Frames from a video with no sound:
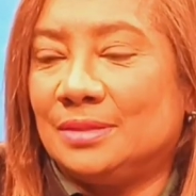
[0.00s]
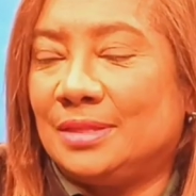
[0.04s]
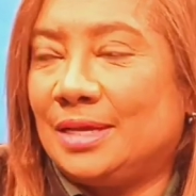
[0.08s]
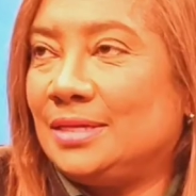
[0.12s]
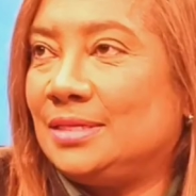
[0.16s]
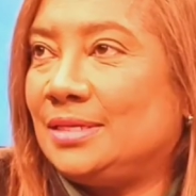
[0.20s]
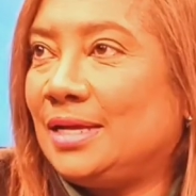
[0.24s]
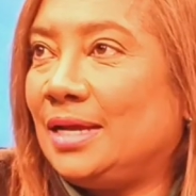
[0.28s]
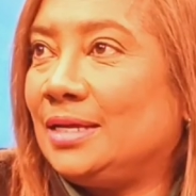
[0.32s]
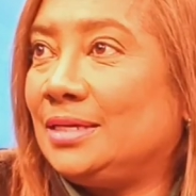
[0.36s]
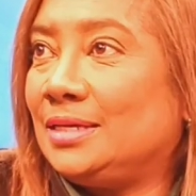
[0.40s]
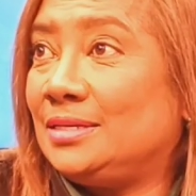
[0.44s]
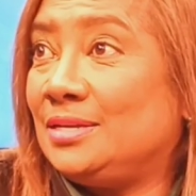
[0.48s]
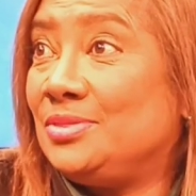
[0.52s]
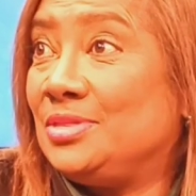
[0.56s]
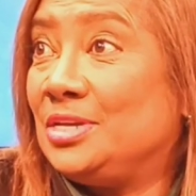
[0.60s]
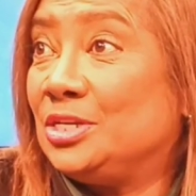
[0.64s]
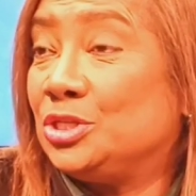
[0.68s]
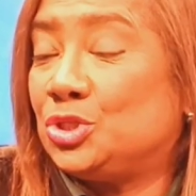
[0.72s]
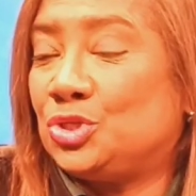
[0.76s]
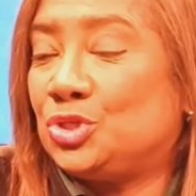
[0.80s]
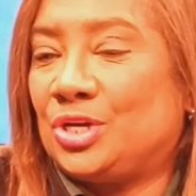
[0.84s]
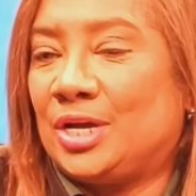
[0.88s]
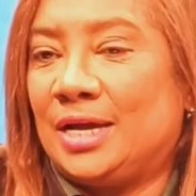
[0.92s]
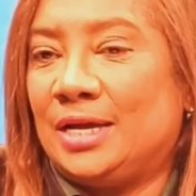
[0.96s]
They take it in
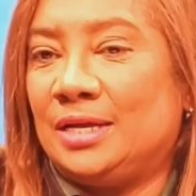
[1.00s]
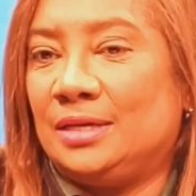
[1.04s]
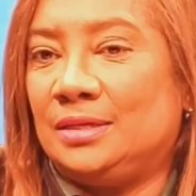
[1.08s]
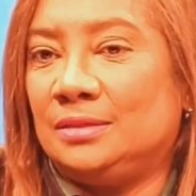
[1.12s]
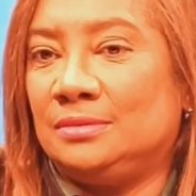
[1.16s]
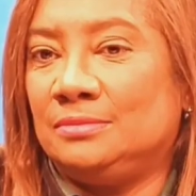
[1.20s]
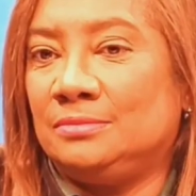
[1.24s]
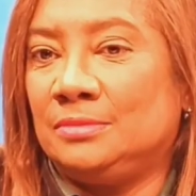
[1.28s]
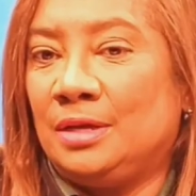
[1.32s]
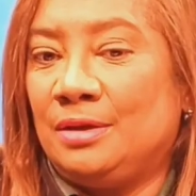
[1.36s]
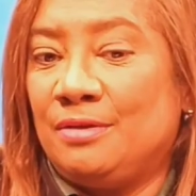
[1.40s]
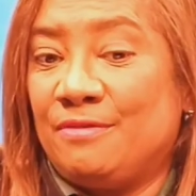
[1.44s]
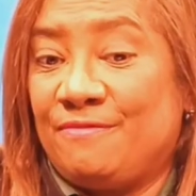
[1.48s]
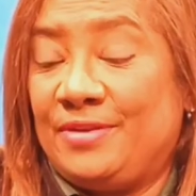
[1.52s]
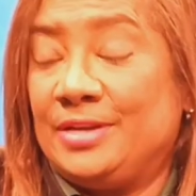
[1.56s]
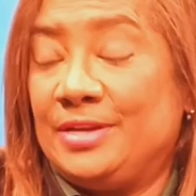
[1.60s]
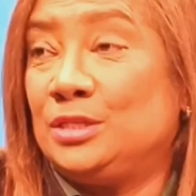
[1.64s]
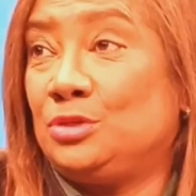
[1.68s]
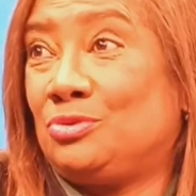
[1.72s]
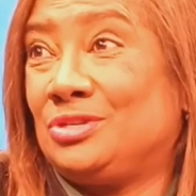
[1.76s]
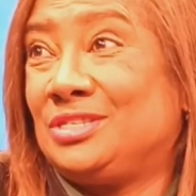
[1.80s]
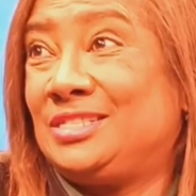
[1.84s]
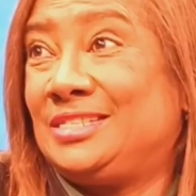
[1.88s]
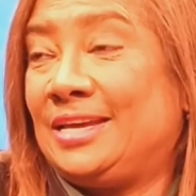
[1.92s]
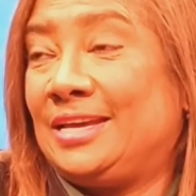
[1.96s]
their stride and
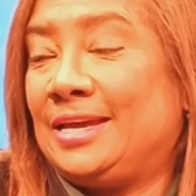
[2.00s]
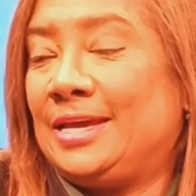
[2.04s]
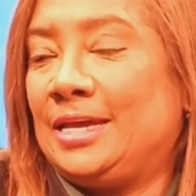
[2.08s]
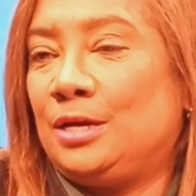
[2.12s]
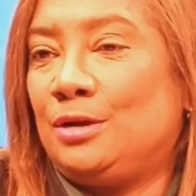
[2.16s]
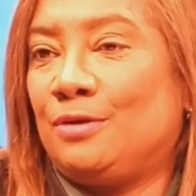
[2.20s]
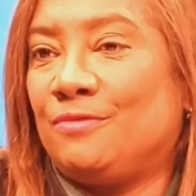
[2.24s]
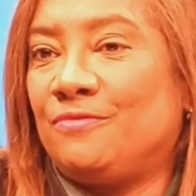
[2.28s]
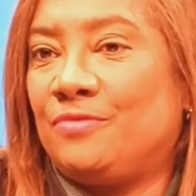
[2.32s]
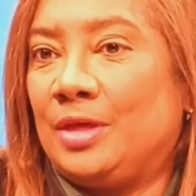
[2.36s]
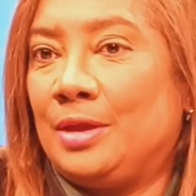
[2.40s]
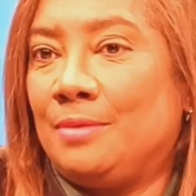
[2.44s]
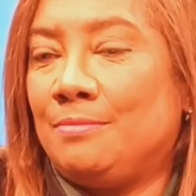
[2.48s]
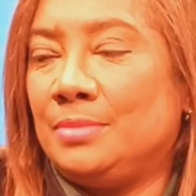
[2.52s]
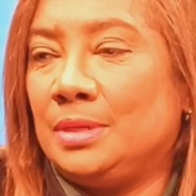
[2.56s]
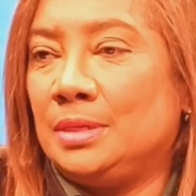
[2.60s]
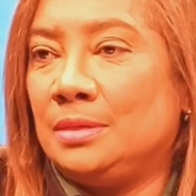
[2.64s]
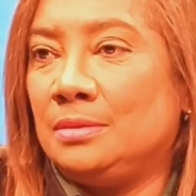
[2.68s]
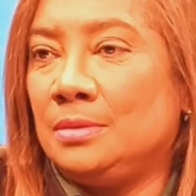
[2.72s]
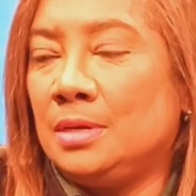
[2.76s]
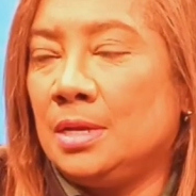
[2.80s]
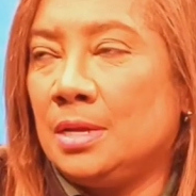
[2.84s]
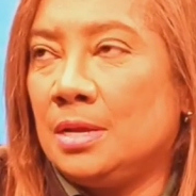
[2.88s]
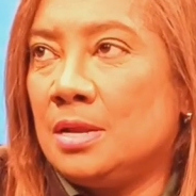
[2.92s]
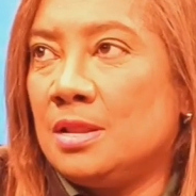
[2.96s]
face what's ahead of them
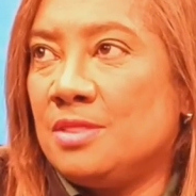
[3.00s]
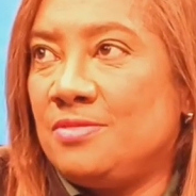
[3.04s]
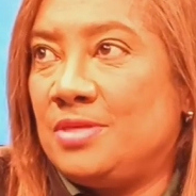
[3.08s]
and